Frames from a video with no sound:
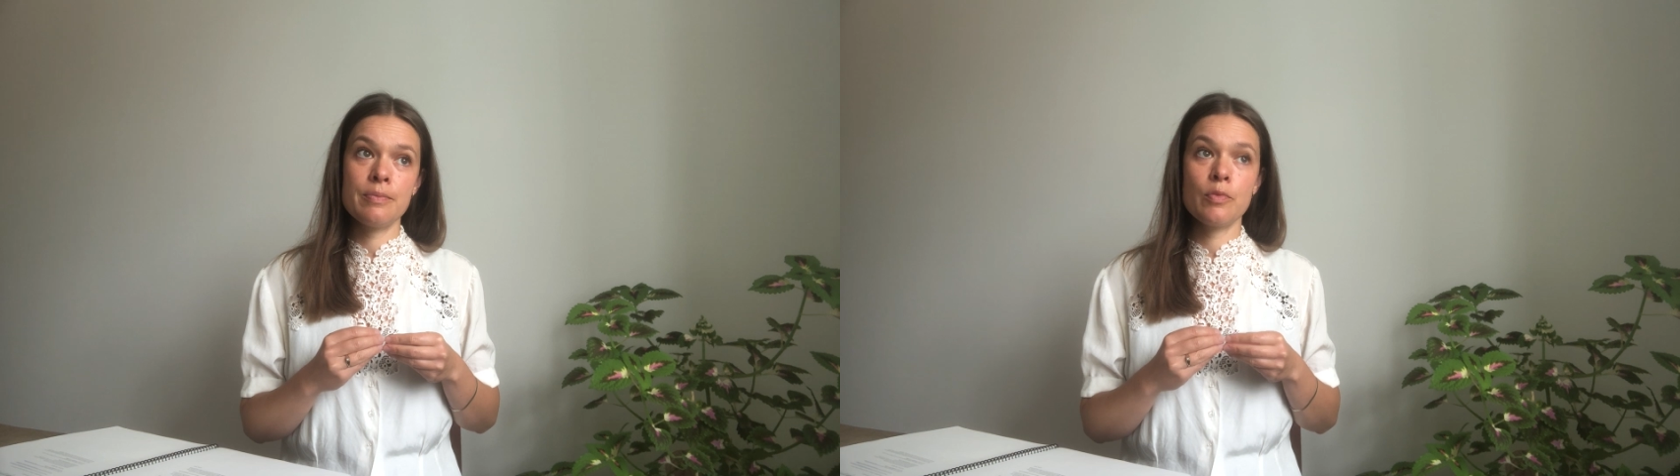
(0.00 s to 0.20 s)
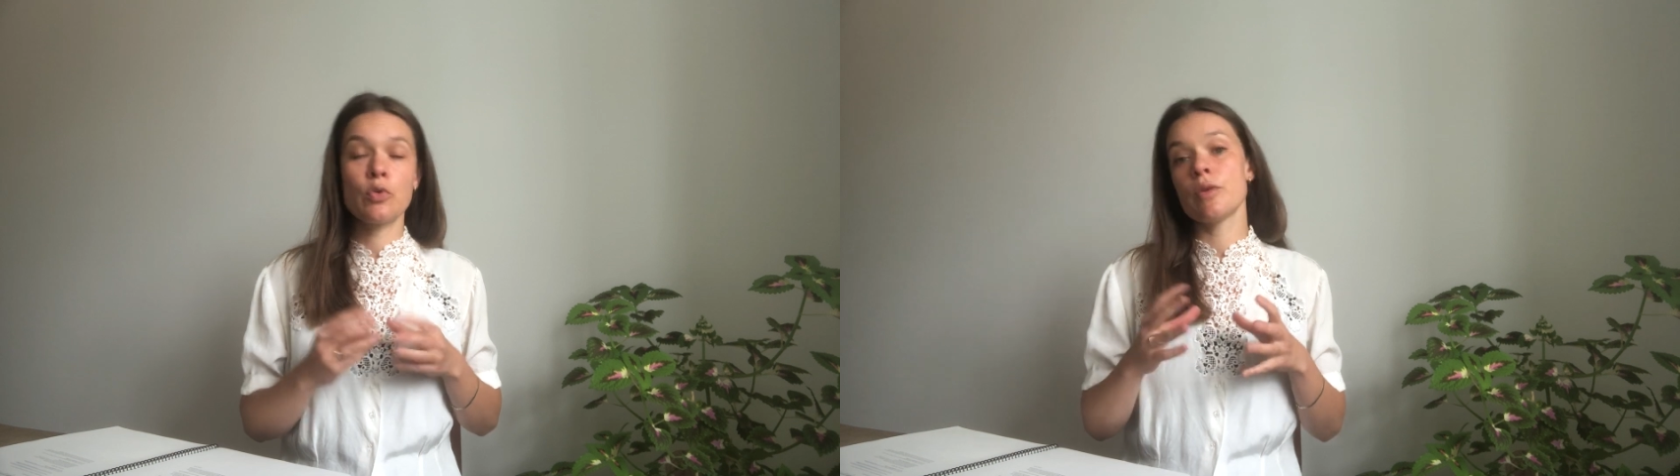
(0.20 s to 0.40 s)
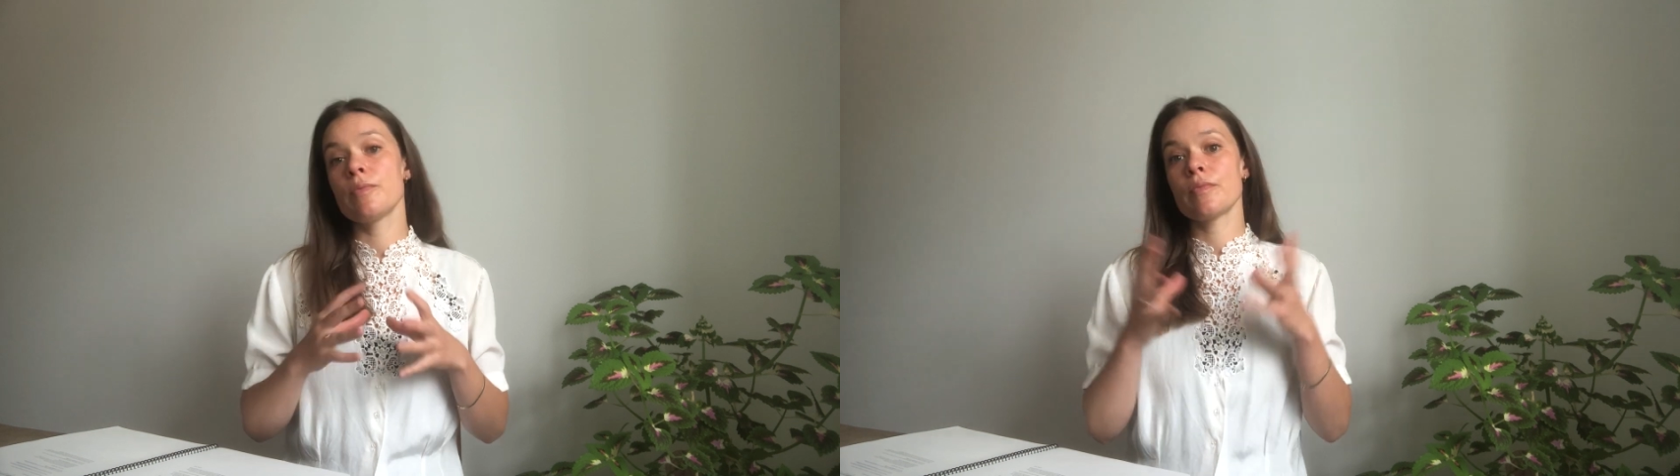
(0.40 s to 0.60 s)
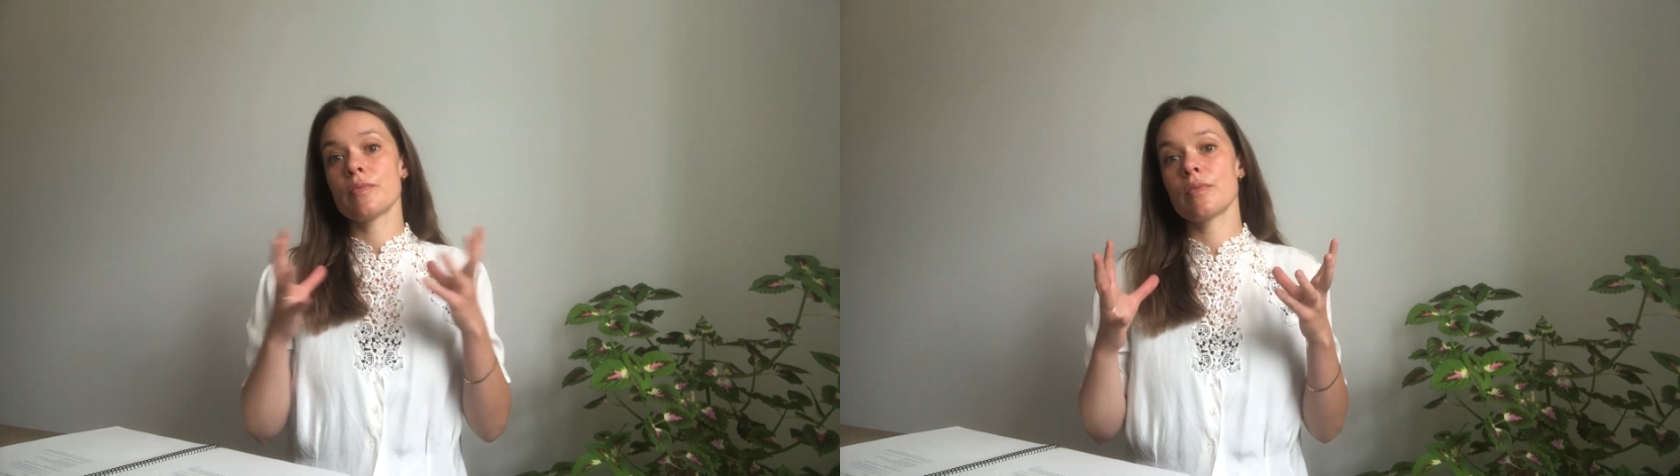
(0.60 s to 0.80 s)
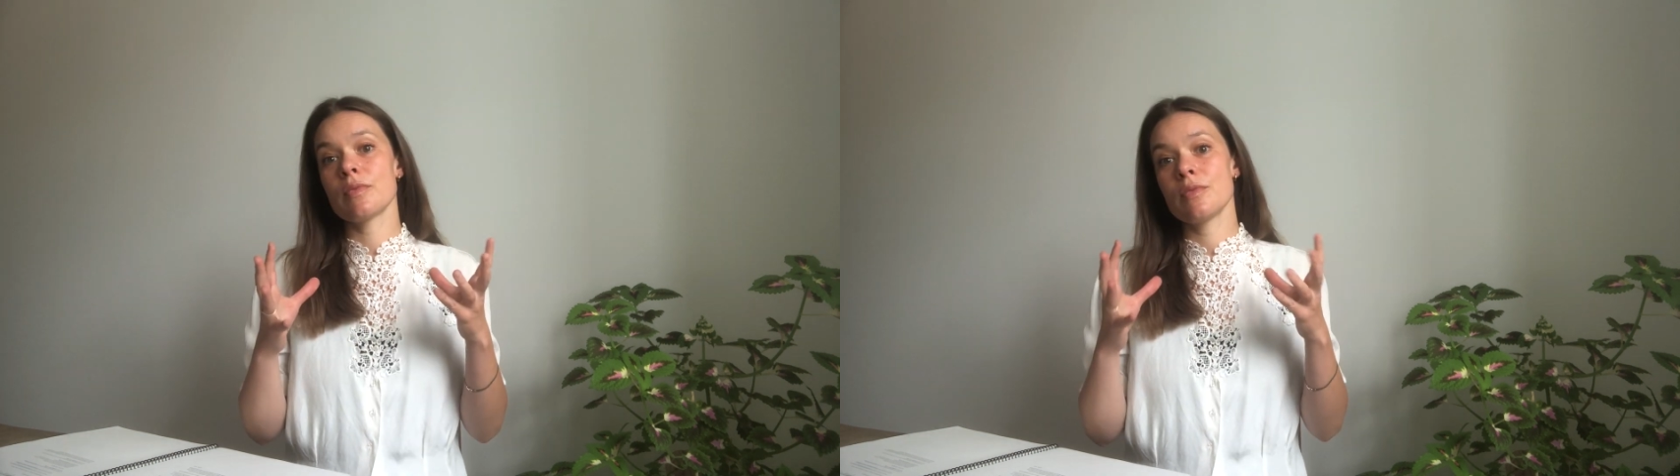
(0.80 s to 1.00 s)
or
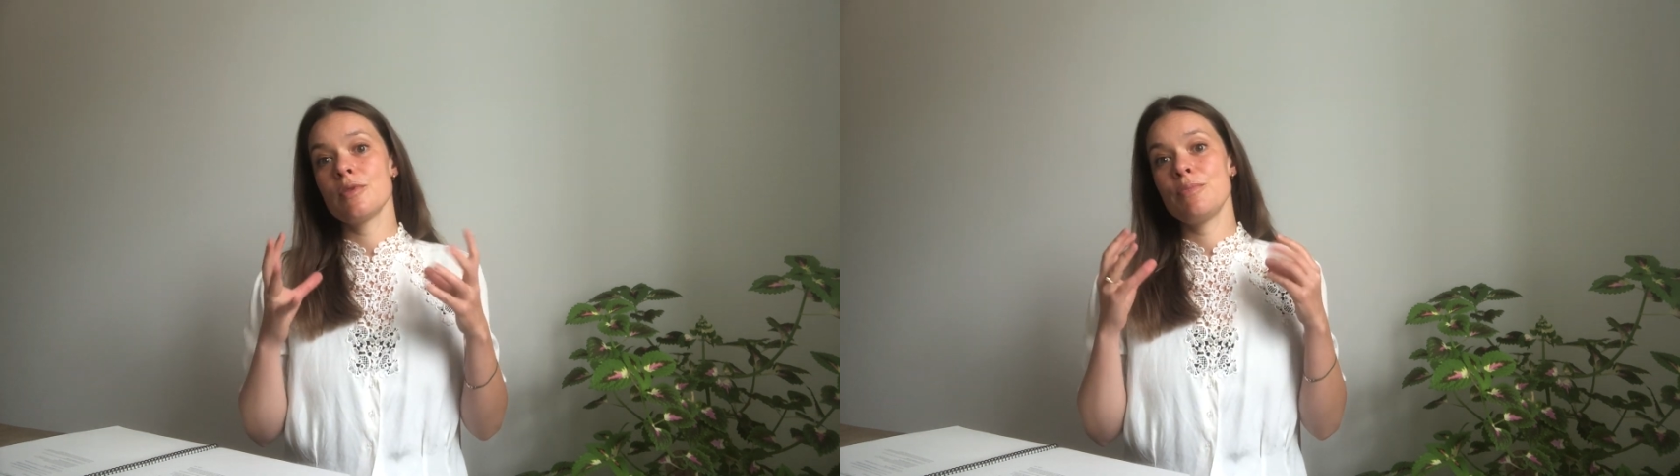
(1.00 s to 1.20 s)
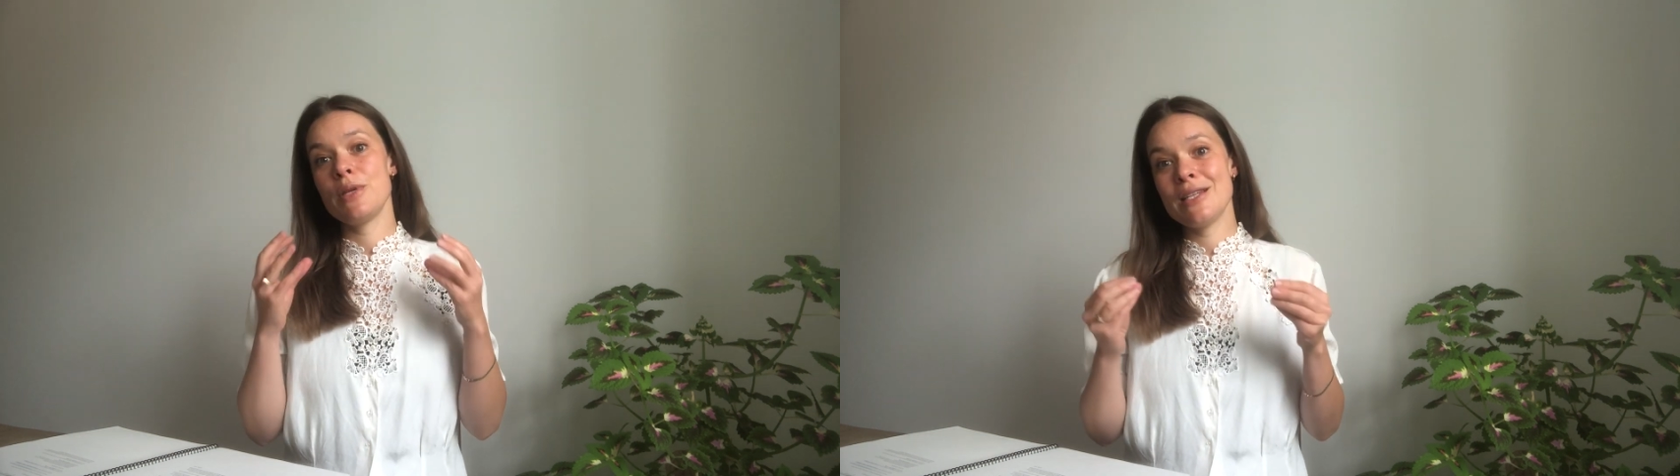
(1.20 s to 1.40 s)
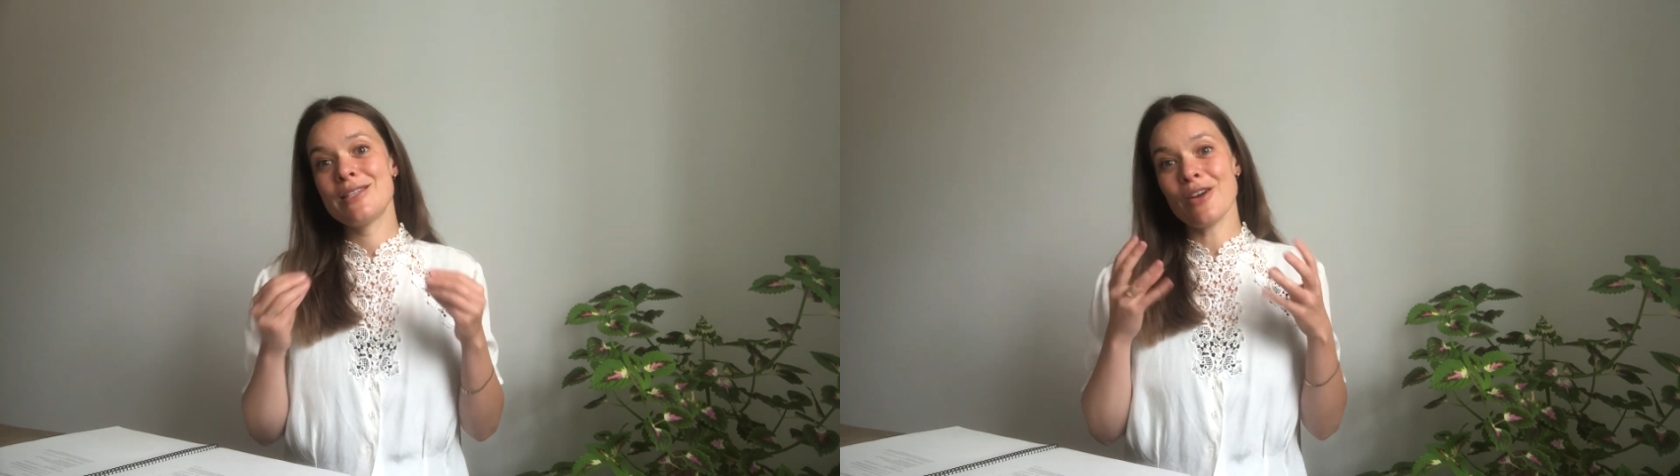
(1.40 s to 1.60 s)
the piece